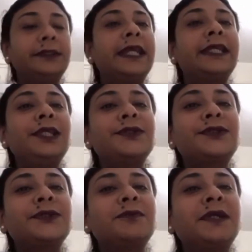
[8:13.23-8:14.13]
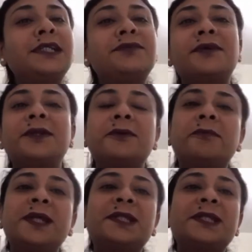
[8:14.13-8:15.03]
Thank you so much for your
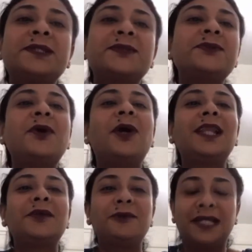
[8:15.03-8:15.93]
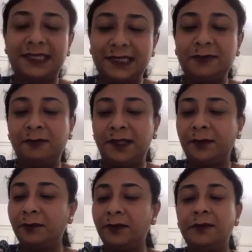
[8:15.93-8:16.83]
patience who all are watching
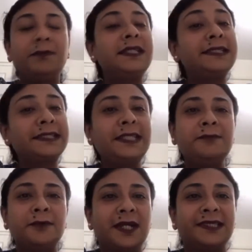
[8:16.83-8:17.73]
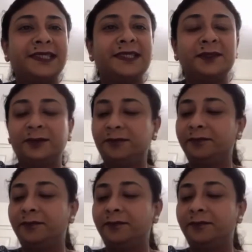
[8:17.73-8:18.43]
me. Please keep watching.